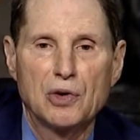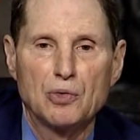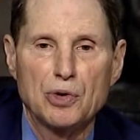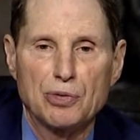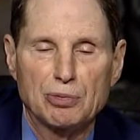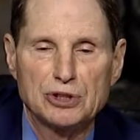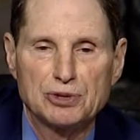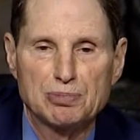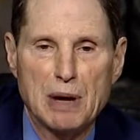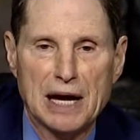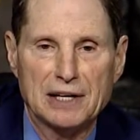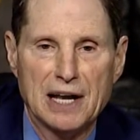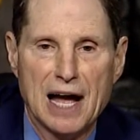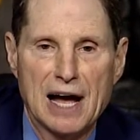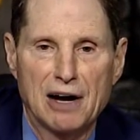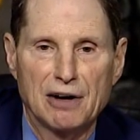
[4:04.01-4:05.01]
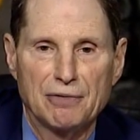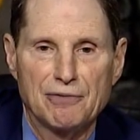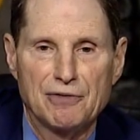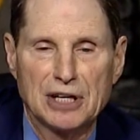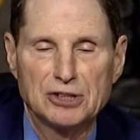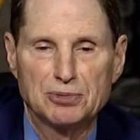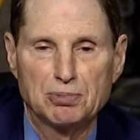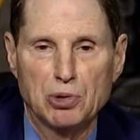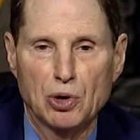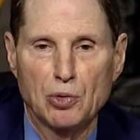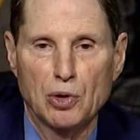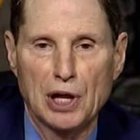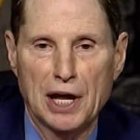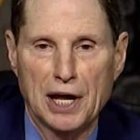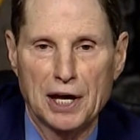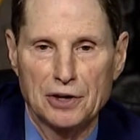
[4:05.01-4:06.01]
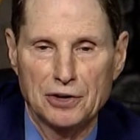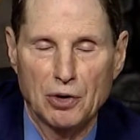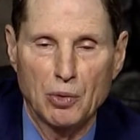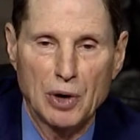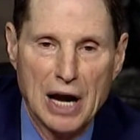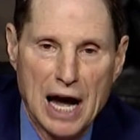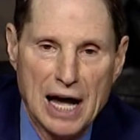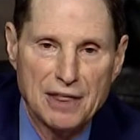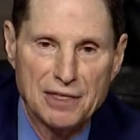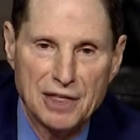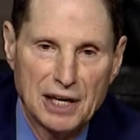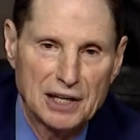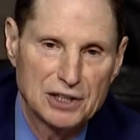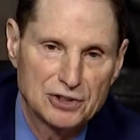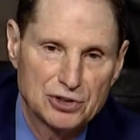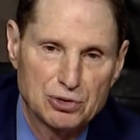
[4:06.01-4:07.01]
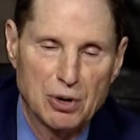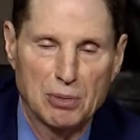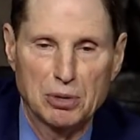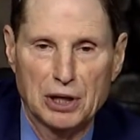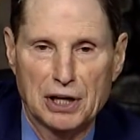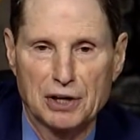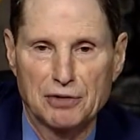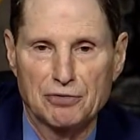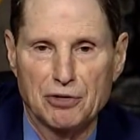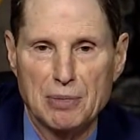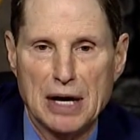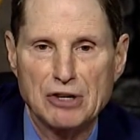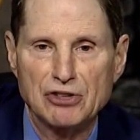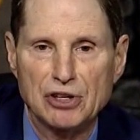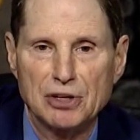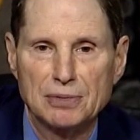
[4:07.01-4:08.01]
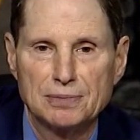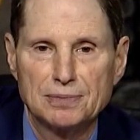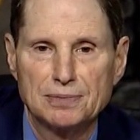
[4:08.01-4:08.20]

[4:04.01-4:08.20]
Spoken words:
with respect to how Facebook will handle what I think is troubling information?